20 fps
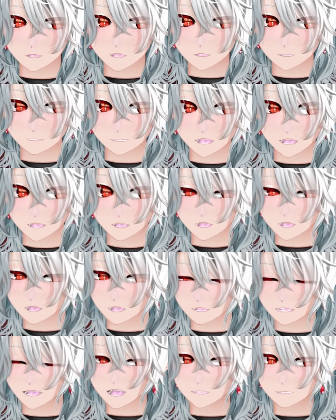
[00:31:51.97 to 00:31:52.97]
already
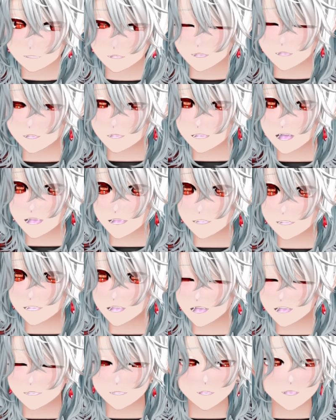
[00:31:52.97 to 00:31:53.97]
paid for it. I
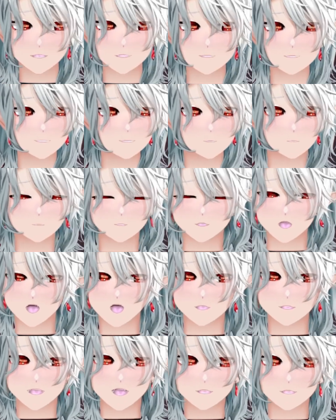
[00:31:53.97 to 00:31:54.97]
might as well. But there
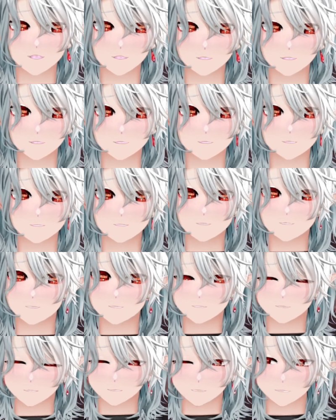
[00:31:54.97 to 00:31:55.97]
would definitely be
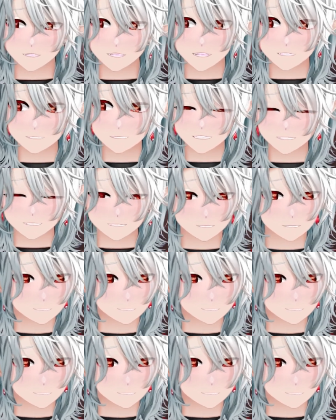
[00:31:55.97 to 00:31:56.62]
some skepticism.